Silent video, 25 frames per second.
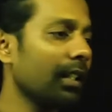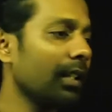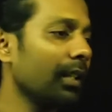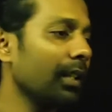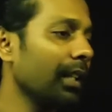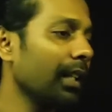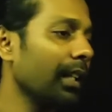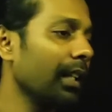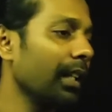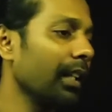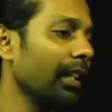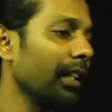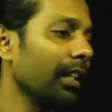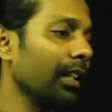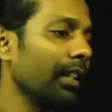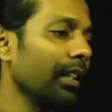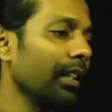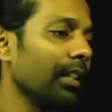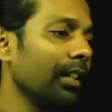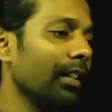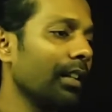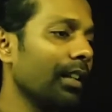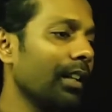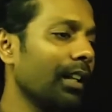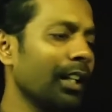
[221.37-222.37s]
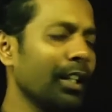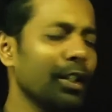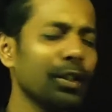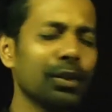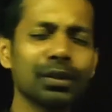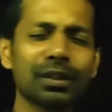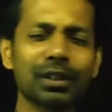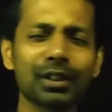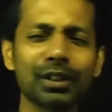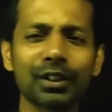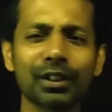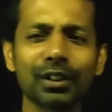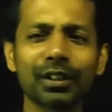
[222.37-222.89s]
Okay, I
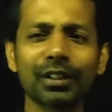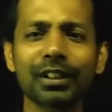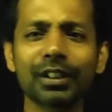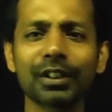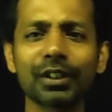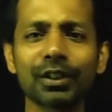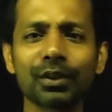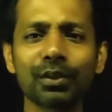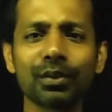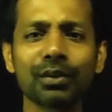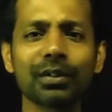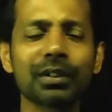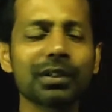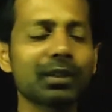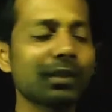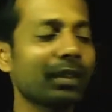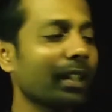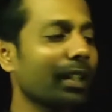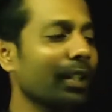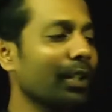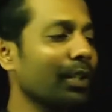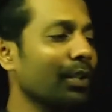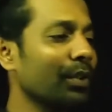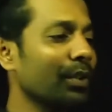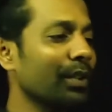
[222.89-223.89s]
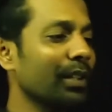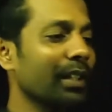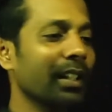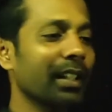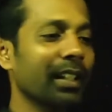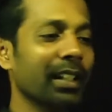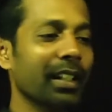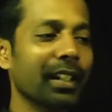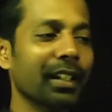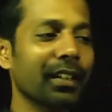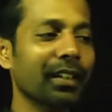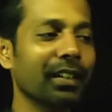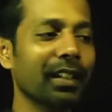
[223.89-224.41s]
just use this value so that I
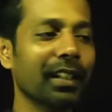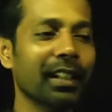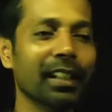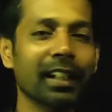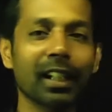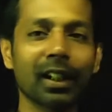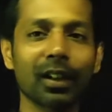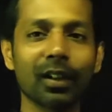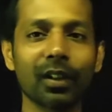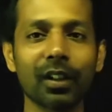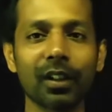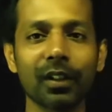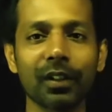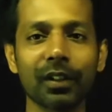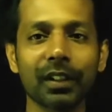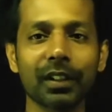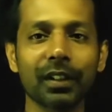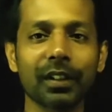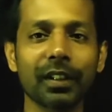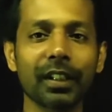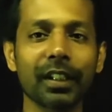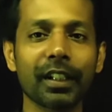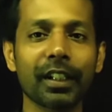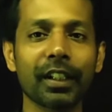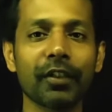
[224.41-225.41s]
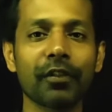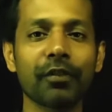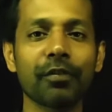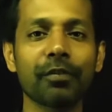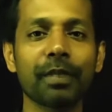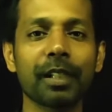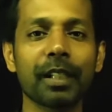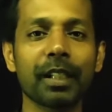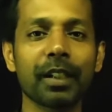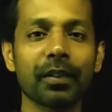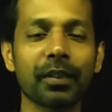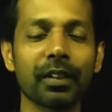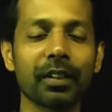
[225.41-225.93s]
can easily calculate without any kind of
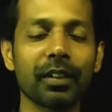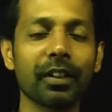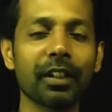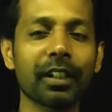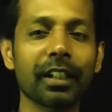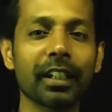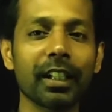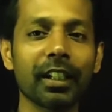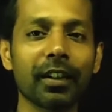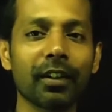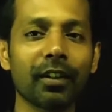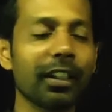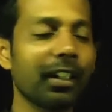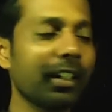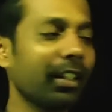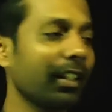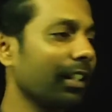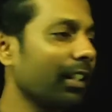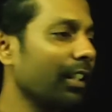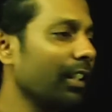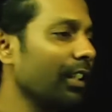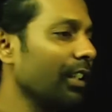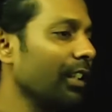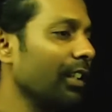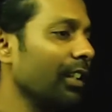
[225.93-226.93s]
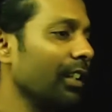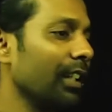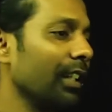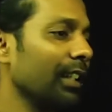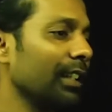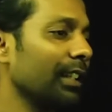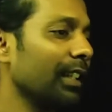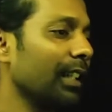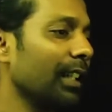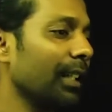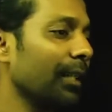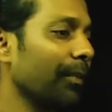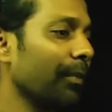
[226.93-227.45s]
manual calculator,
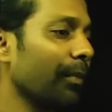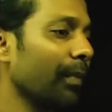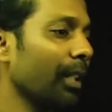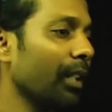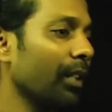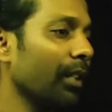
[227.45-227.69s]
like that.